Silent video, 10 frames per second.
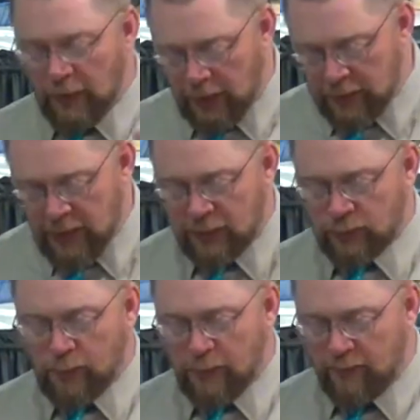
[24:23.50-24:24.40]
and that's
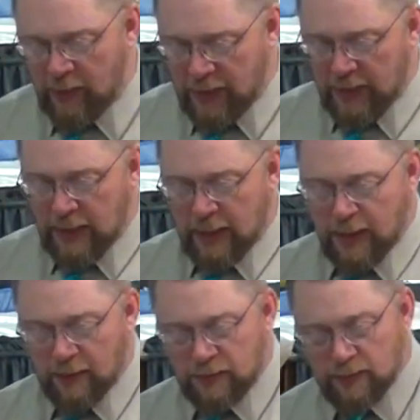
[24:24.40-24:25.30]
where we find
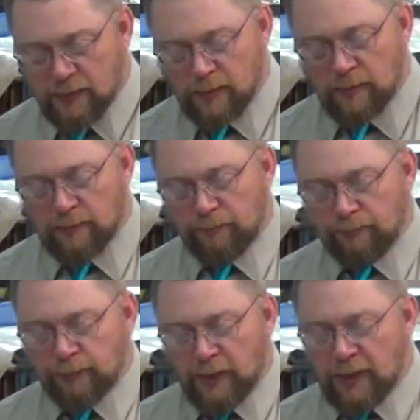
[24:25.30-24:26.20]
Ahaz.
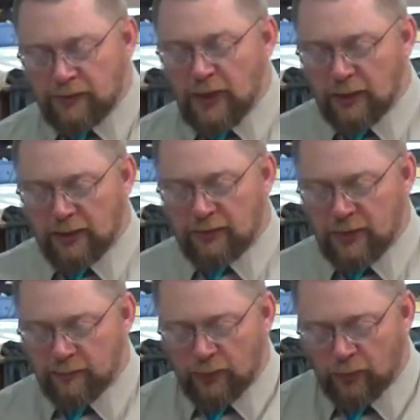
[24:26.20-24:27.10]
He's not going to
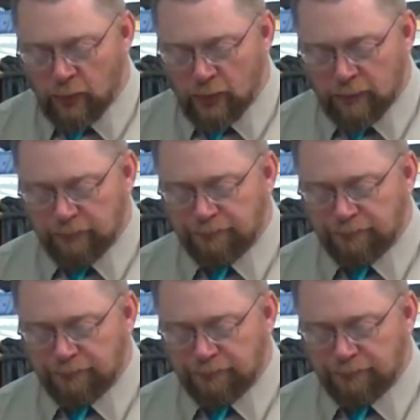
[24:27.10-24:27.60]
tempt the Lord.